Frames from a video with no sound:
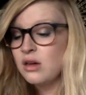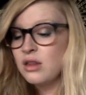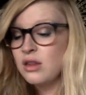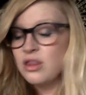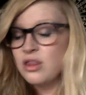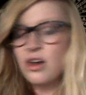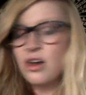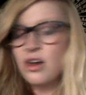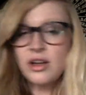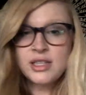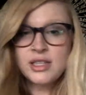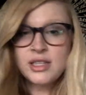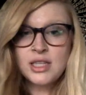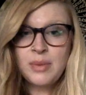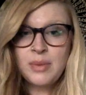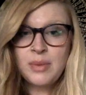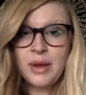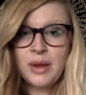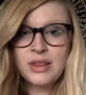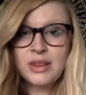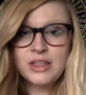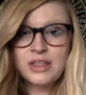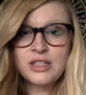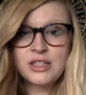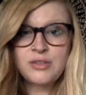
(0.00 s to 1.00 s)
thoughts
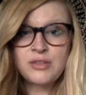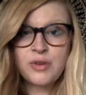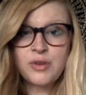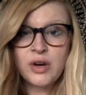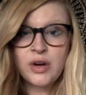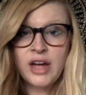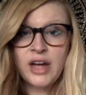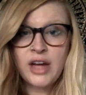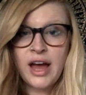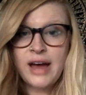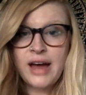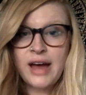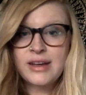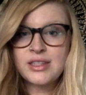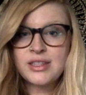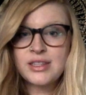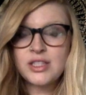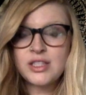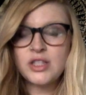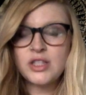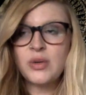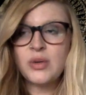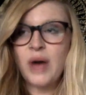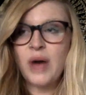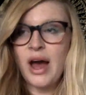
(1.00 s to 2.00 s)
about this
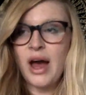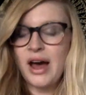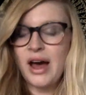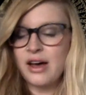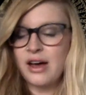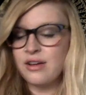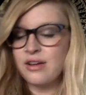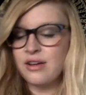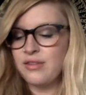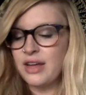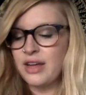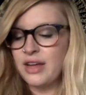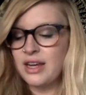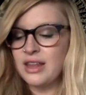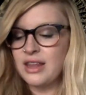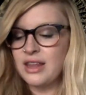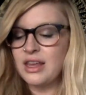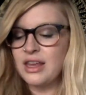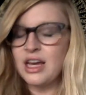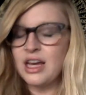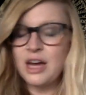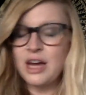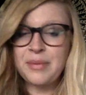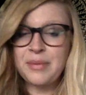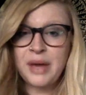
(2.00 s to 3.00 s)
forecast, you have
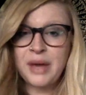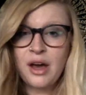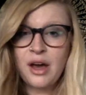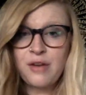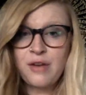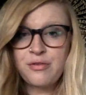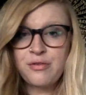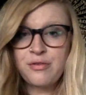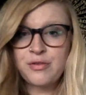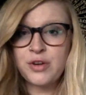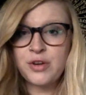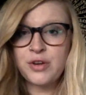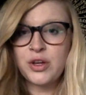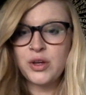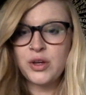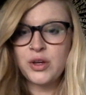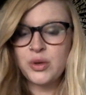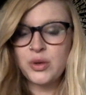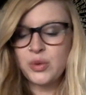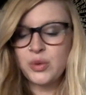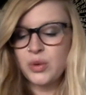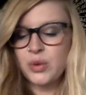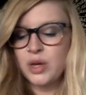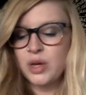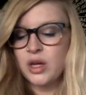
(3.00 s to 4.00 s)
anything coming up for
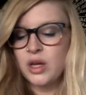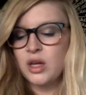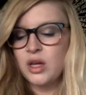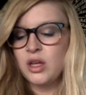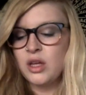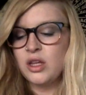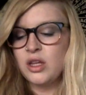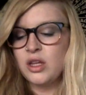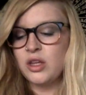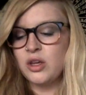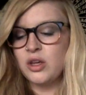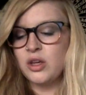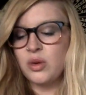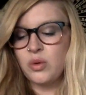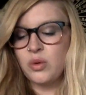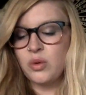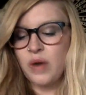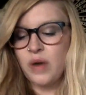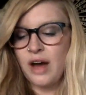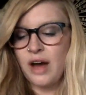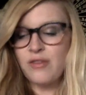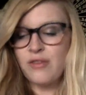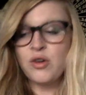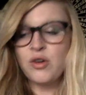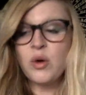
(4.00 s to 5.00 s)
you, you
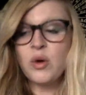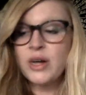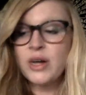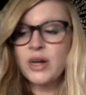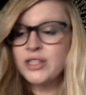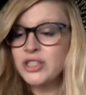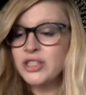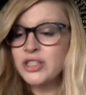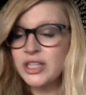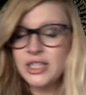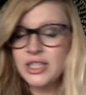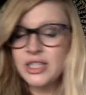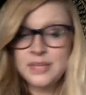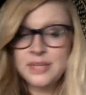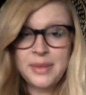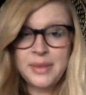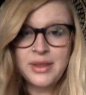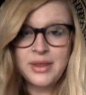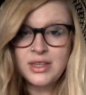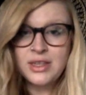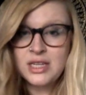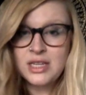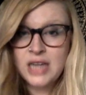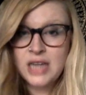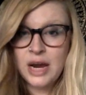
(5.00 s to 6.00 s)
have questions about
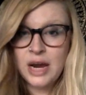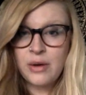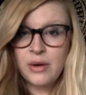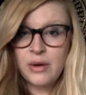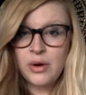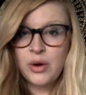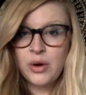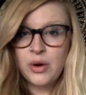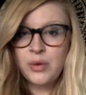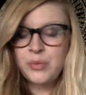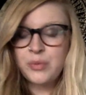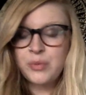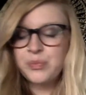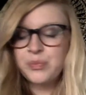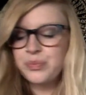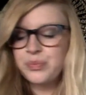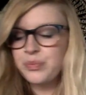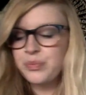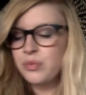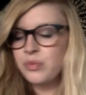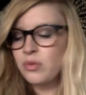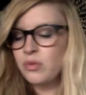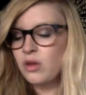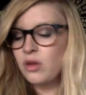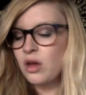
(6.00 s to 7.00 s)
the tarot
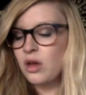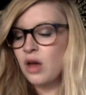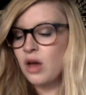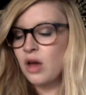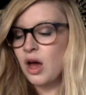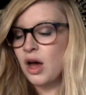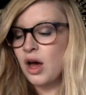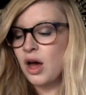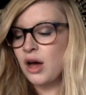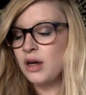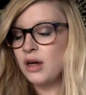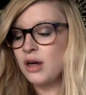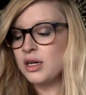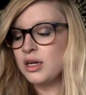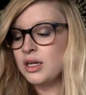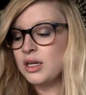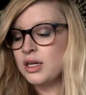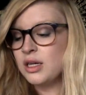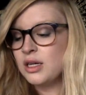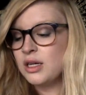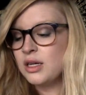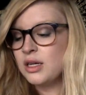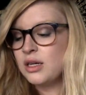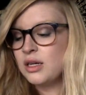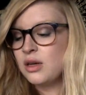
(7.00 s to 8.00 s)

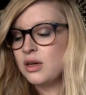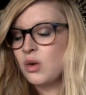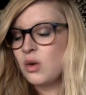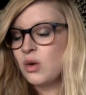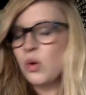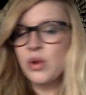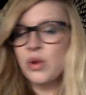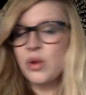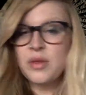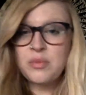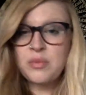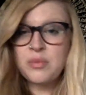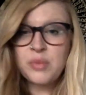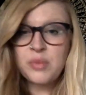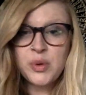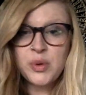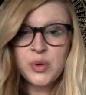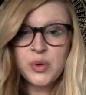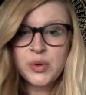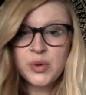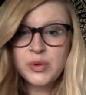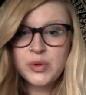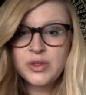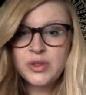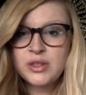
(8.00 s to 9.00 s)
or the
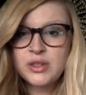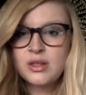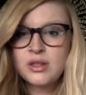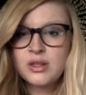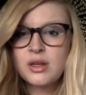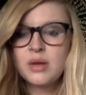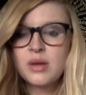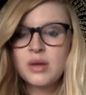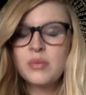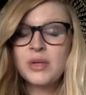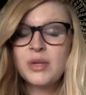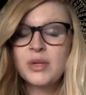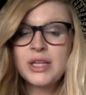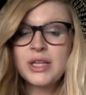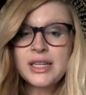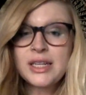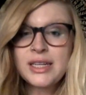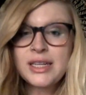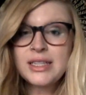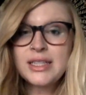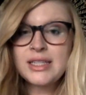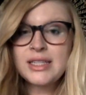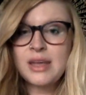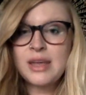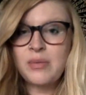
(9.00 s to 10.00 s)
moon,
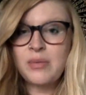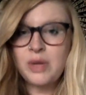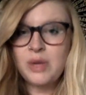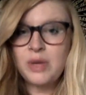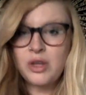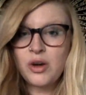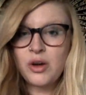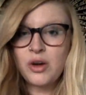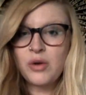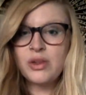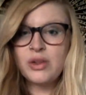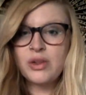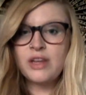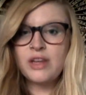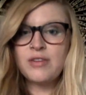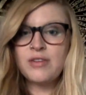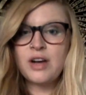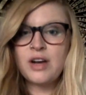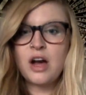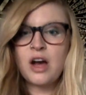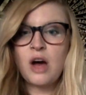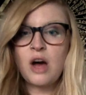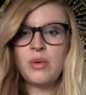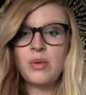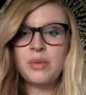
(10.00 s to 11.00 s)
please let me know. Leave a
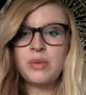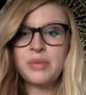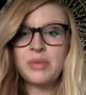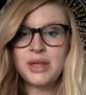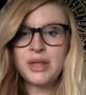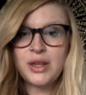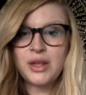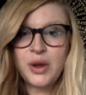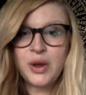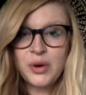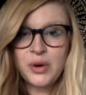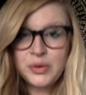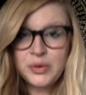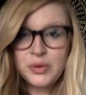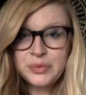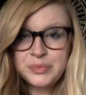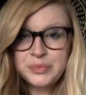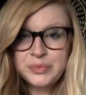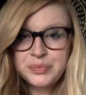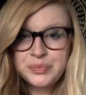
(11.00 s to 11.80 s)
comment below.